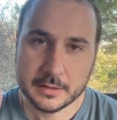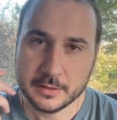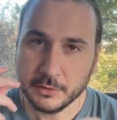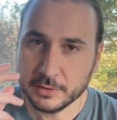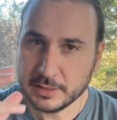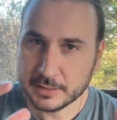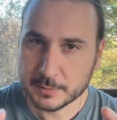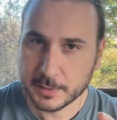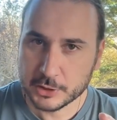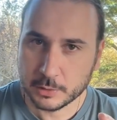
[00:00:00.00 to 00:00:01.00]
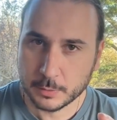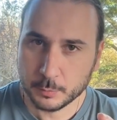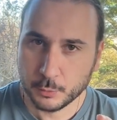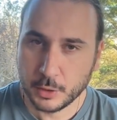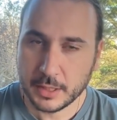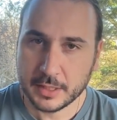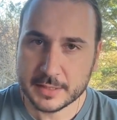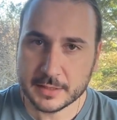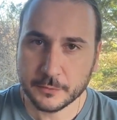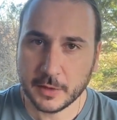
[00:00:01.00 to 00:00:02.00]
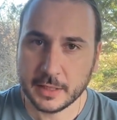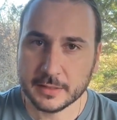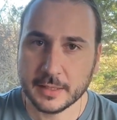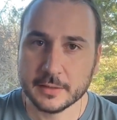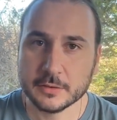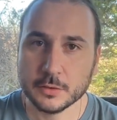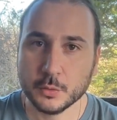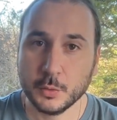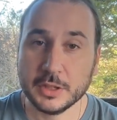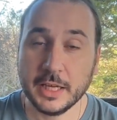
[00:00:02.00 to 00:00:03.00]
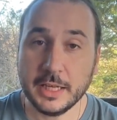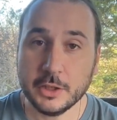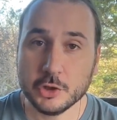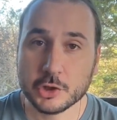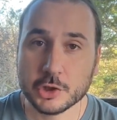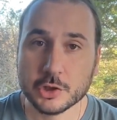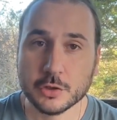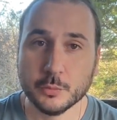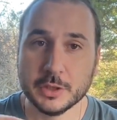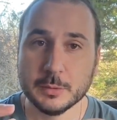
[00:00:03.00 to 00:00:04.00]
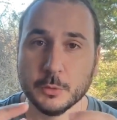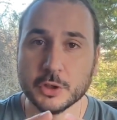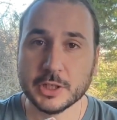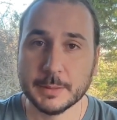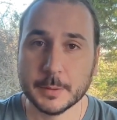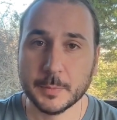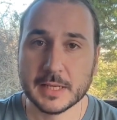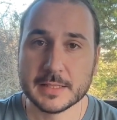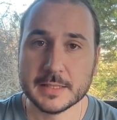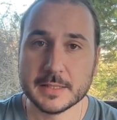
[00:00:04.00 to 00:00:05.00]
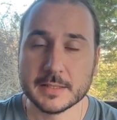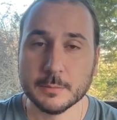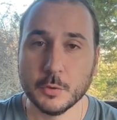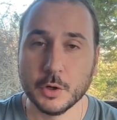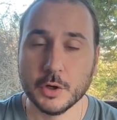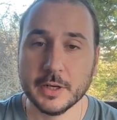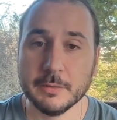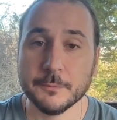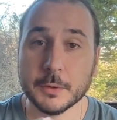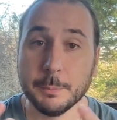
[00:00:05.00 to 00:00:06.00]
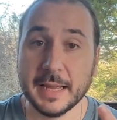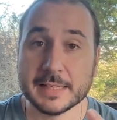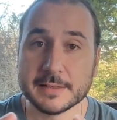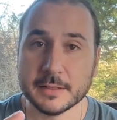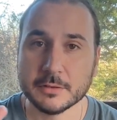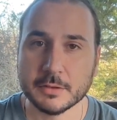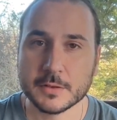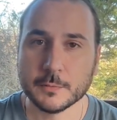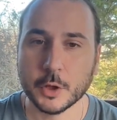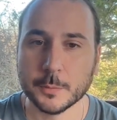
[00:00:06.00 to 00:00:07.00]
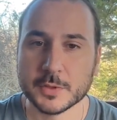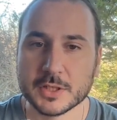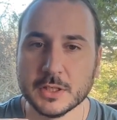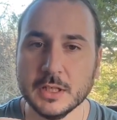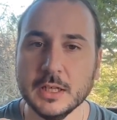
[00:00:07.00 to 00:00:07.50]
The other thing that's special about Puerh is the fact that with age, with the more time it passes, the more it ferments and transforms.